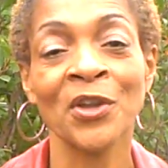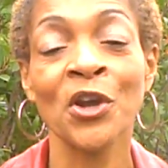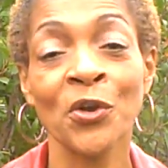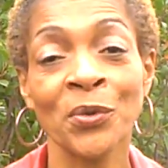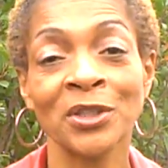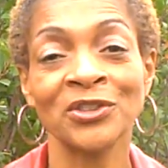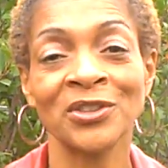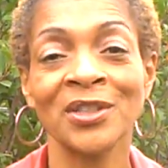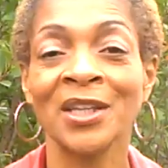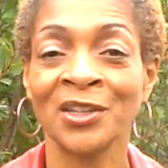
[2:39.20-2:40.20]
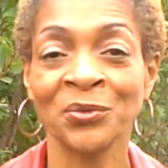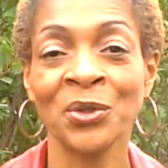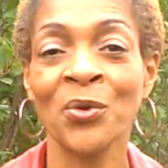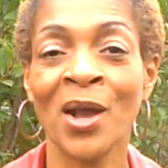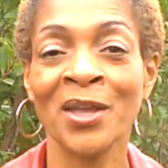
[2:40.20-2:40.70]
Courage is
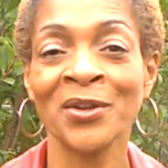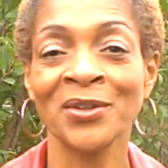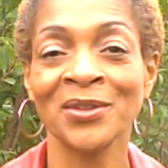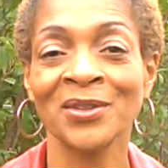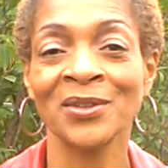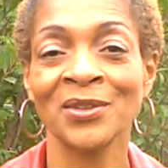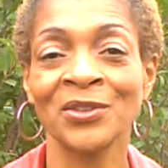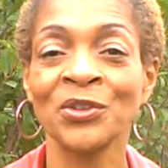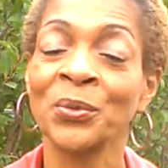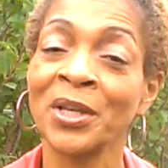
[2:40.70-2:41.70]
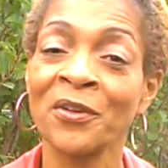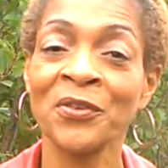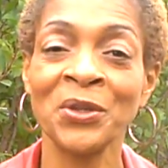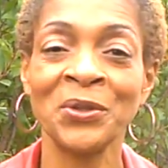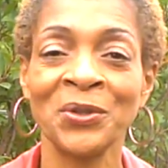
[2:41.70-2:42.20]
required. So whatever
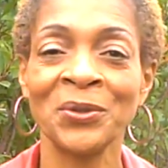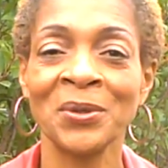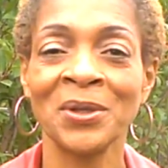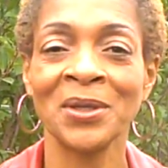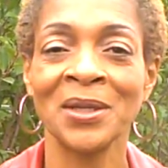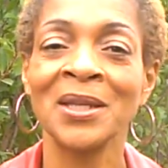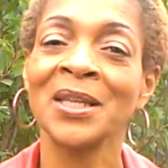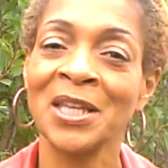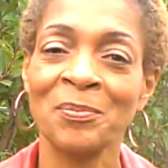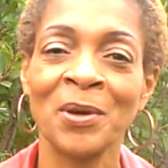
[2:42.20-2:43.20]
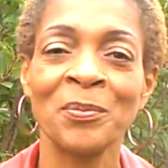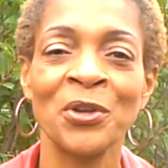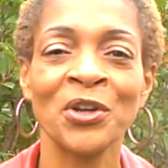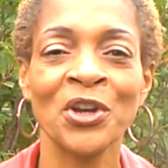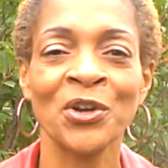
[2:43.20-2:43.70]
you do, keep up
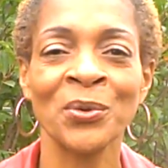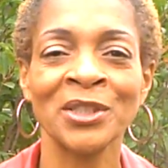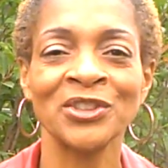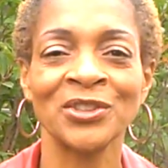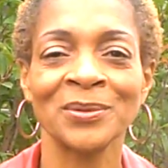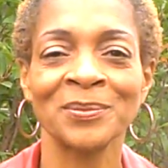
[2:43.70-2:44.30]
your courage.